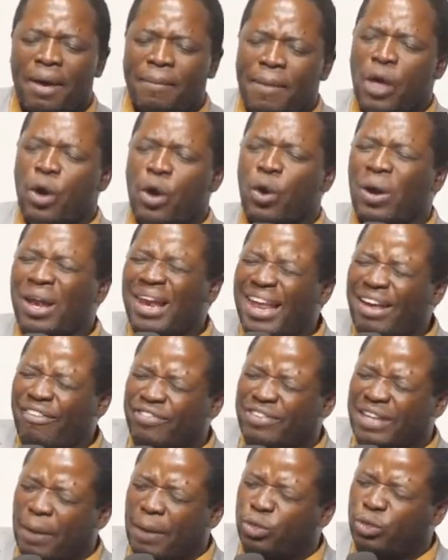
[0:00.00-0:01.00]
May you
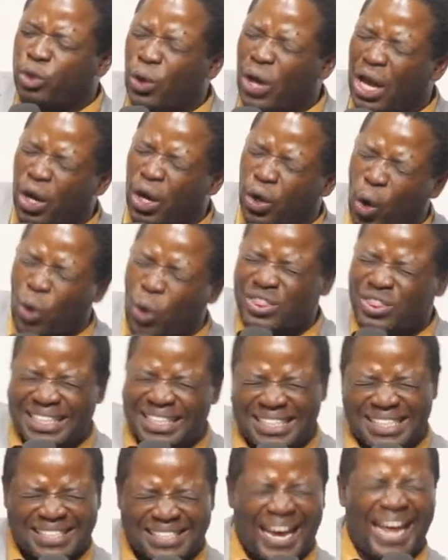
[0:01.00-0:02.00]
lift them to a rock
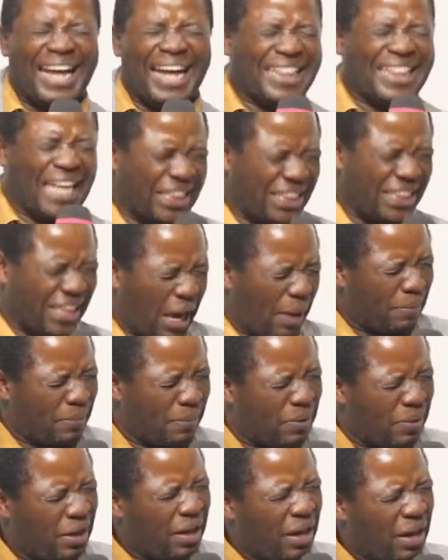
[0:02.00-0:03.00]
that is higher than
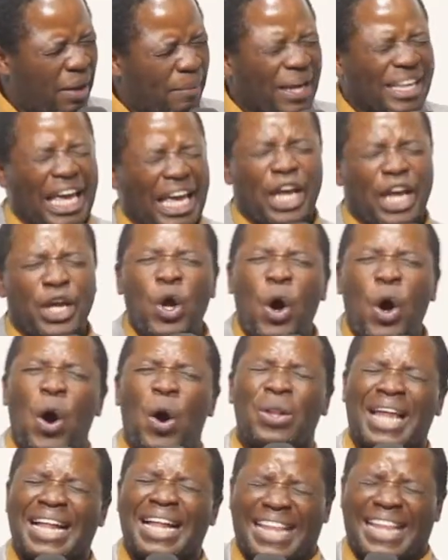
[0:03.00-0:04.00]
them. May they
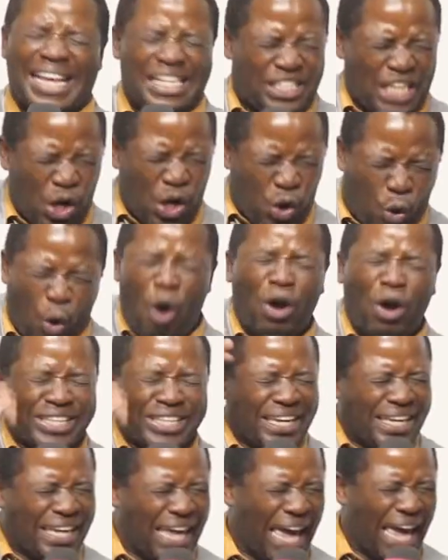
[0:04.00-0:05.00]
know that there is a God
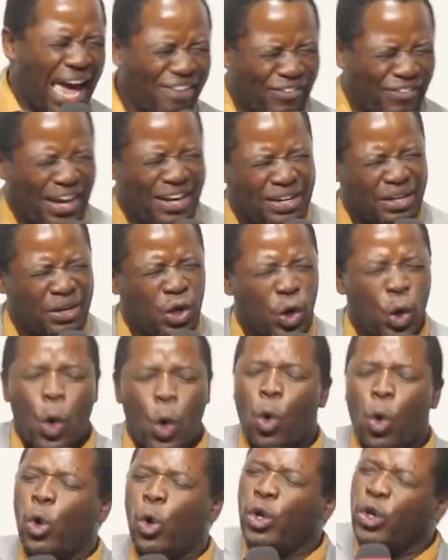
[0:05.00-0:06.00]
in heaven
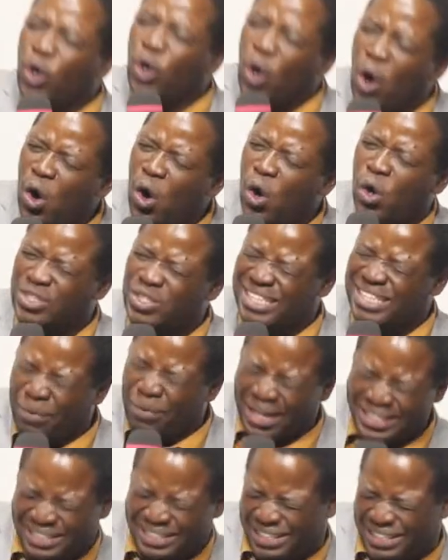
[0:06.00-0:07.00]
who knows
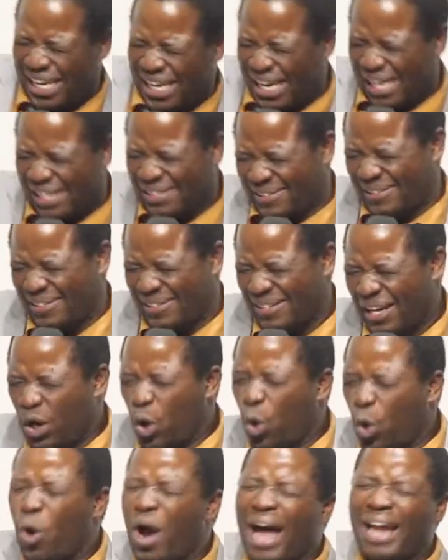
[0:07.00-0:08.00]
our tears,
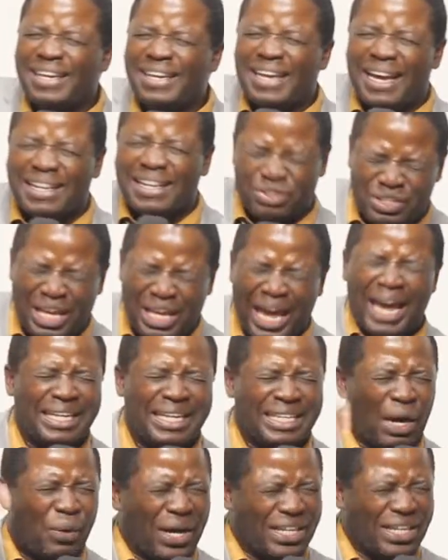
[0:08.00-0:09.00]
who
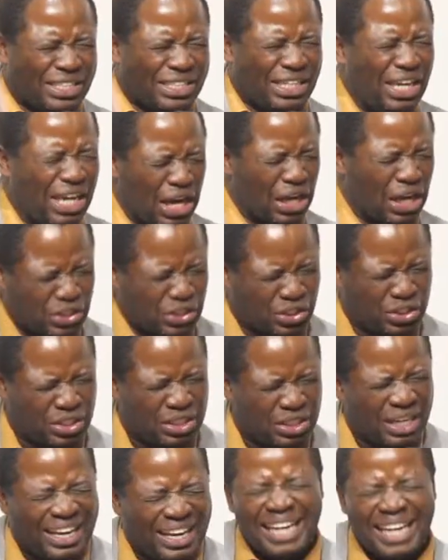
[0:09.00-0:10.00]
understands our tears.
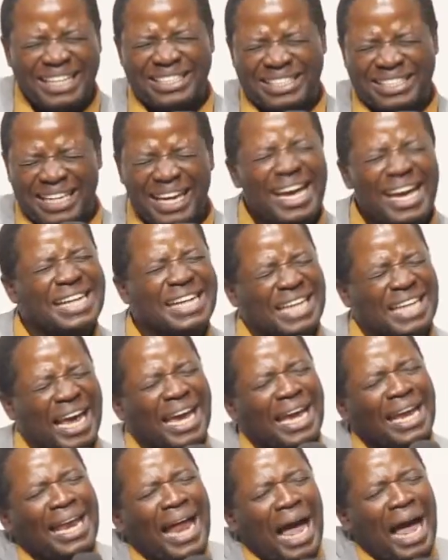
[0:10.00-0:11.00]
And tears are
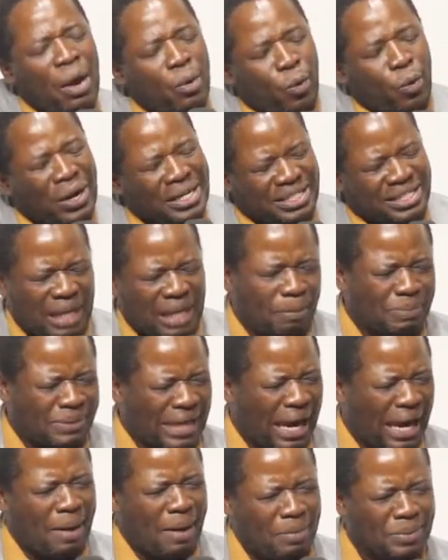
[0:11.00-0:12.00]
a language
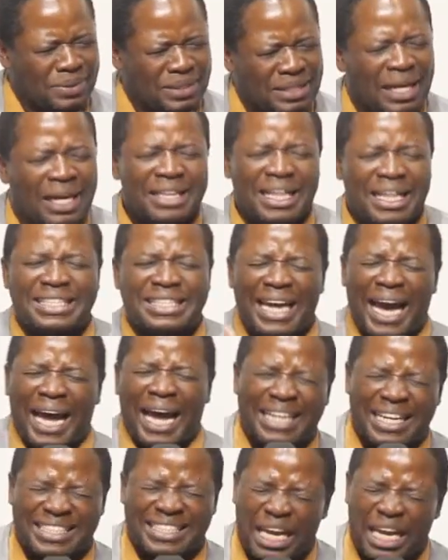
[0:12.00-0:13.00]
sometimes that he
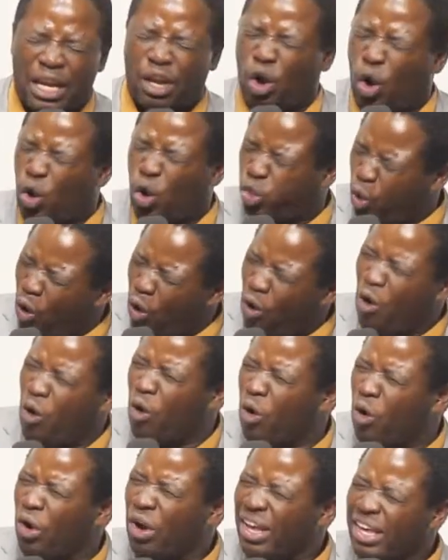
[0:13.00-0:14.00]
understands,
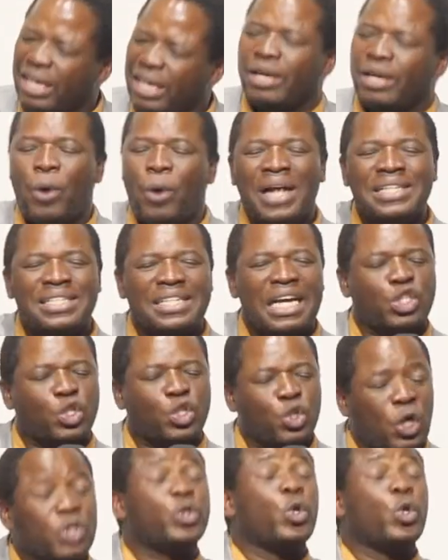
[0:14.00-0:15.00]
although he wants us
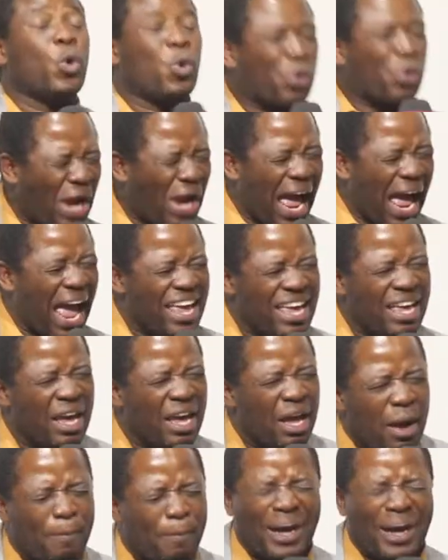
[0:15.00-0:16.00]
not to cry,
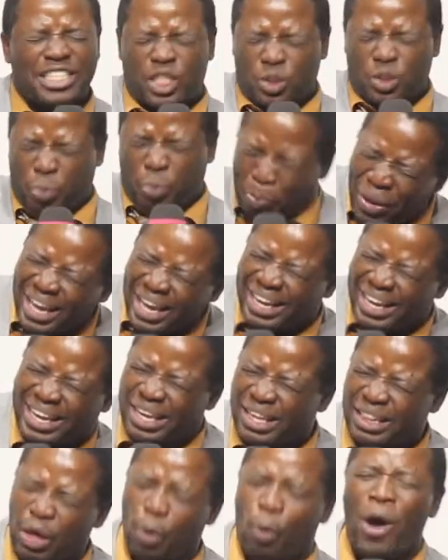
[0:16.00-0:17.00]
but
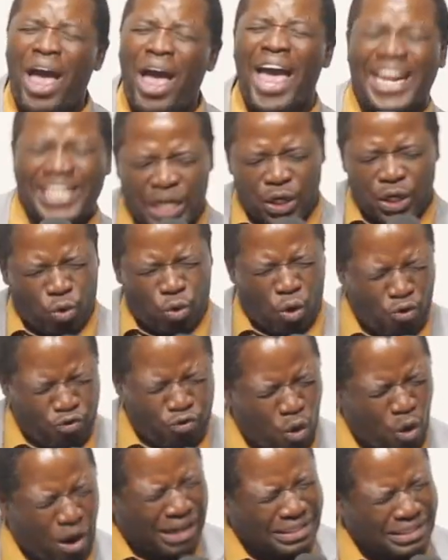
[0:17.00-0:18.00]
speak the word and go
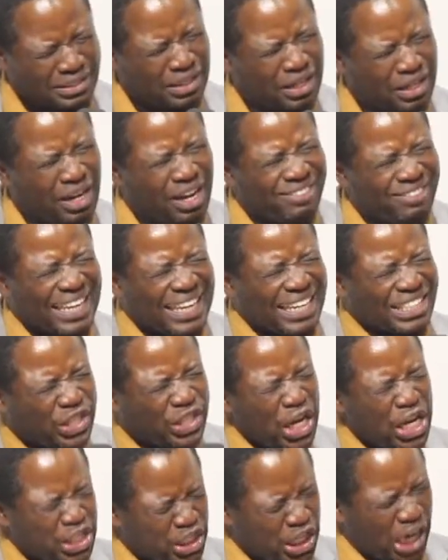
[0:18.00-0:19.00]
forward. Father,
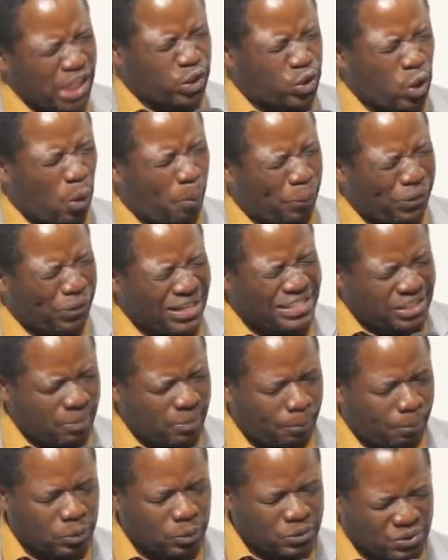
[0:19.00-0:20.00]
teach us your
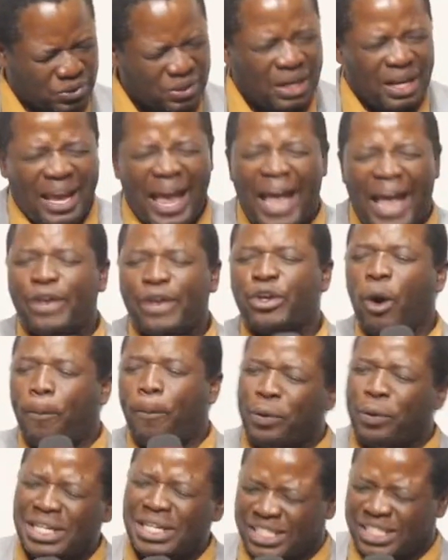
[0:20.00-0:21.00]
principles and your
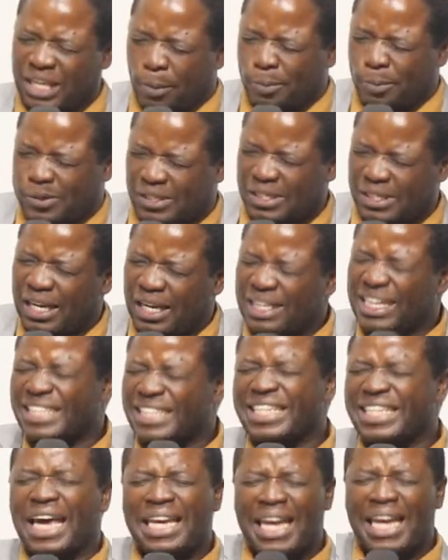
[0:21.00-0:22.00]
precepts
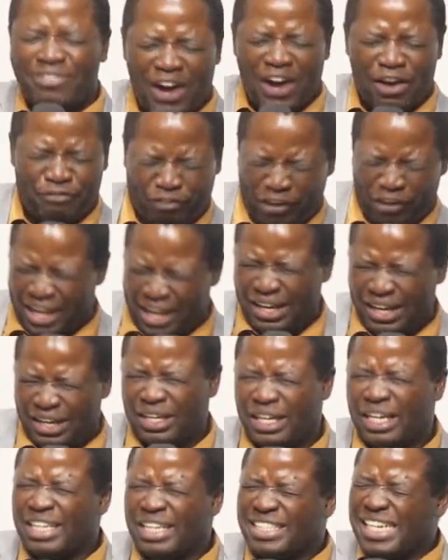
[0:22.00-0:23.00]
that can never fail.
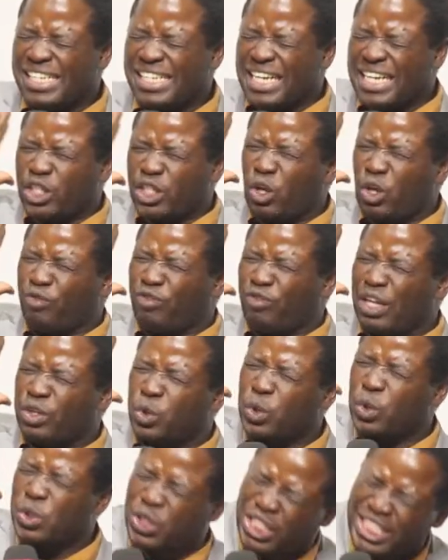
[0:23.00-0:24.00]
Teach us, Lord,
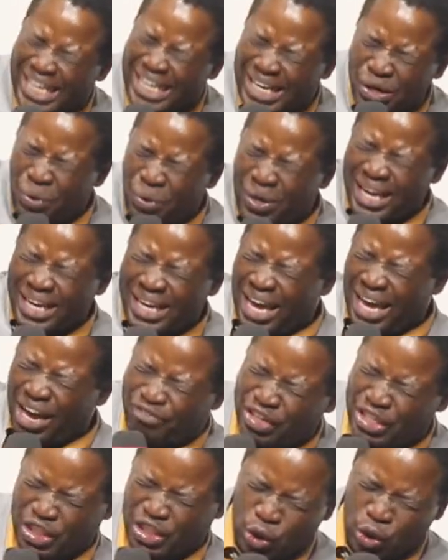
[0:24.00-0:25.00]
to see you in
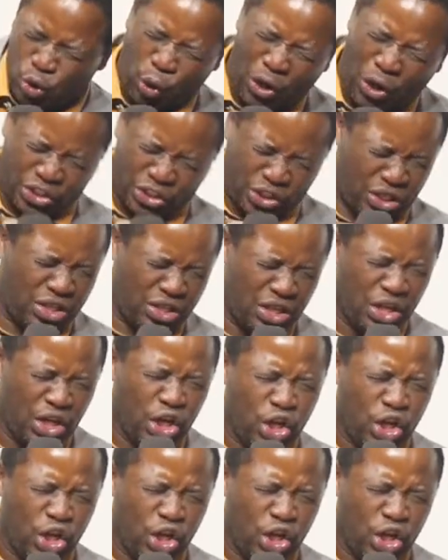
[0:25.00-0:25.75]
every situation.